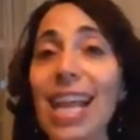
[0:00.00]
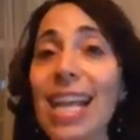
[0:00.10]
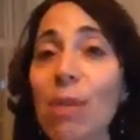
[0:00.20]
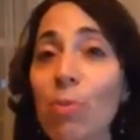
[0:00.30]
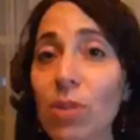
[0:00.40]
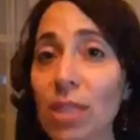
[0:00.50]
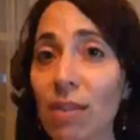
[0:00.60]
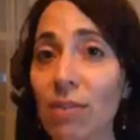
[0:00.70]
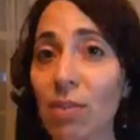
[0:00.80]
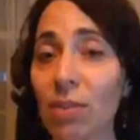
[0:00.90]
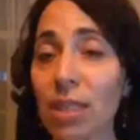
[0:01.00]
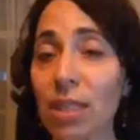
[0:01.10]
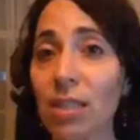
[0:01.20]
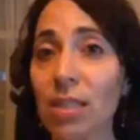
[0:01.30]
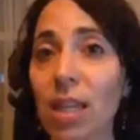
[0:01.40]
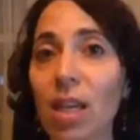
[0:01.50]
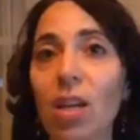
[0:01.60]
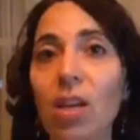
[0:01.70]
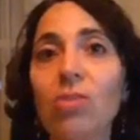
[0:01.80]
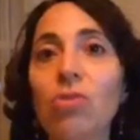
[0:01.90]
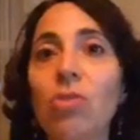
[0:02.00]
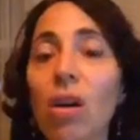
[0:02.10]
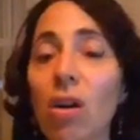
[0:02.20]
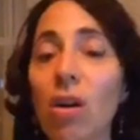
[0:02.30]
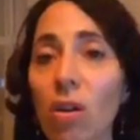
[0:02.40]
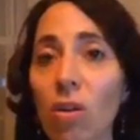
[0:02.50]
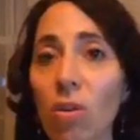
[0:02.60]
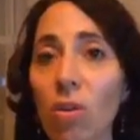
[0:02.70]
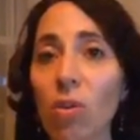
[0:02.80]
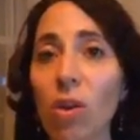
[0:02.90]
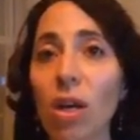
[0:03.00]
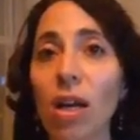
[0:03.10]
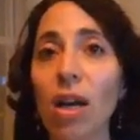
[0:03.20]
80% of the results. So